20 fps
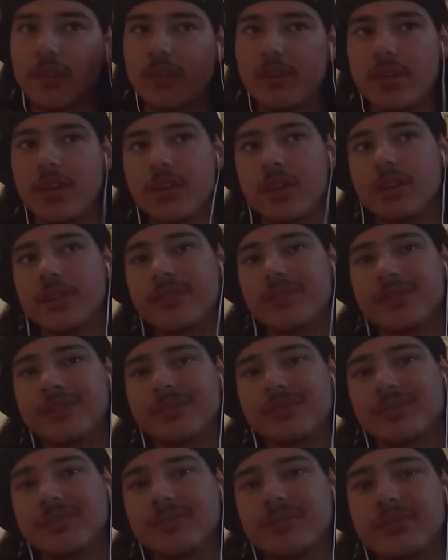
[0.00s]
I
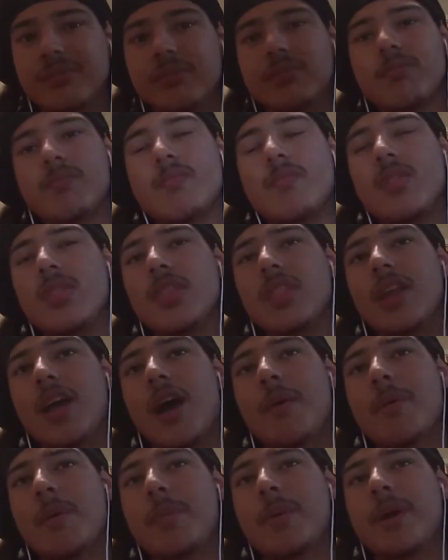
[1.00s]

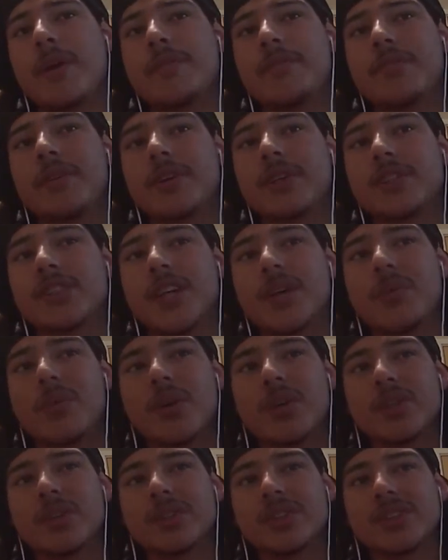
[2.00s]
remember at first it
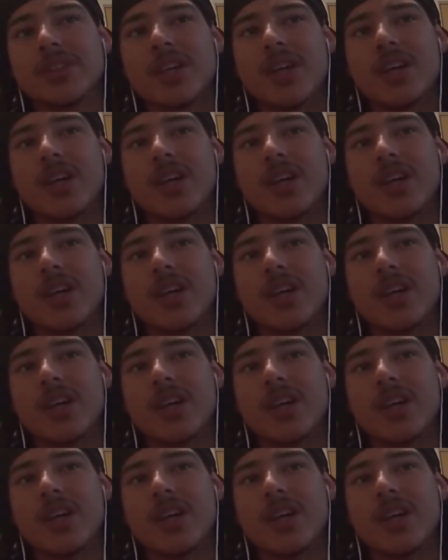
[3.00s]
was,